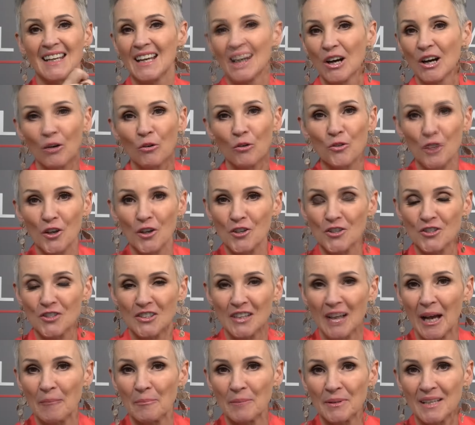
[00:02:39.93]
all those
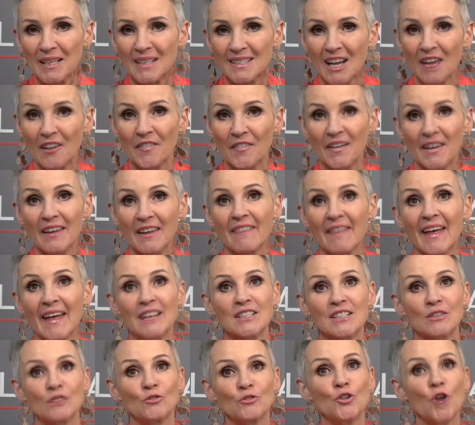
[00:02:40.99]
companies out there
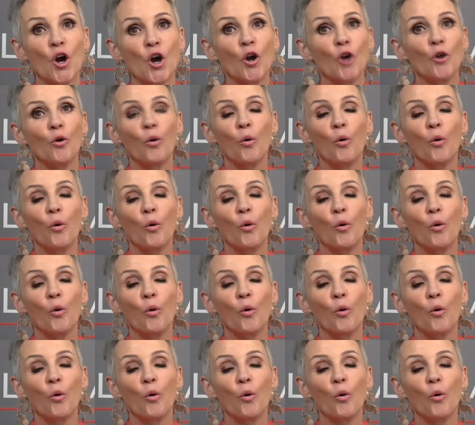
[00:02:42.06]
that know